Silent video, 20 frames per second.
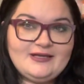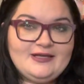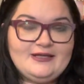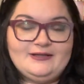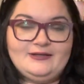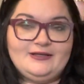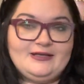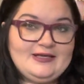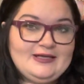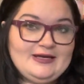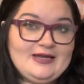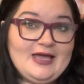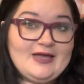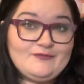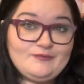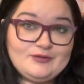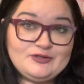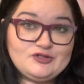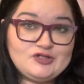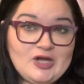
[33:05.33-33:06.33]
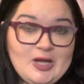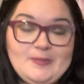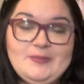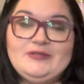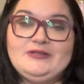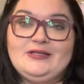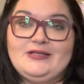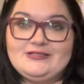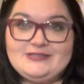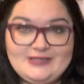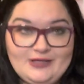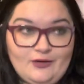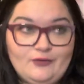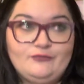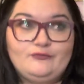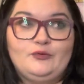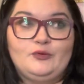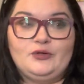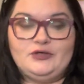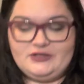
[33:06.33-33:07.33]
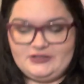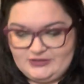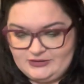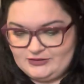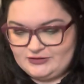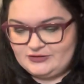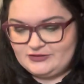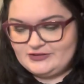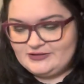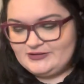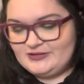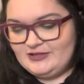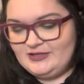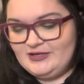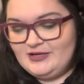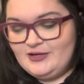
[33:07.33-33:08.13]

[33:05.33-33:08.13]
And again, I've been shopping that sale for years.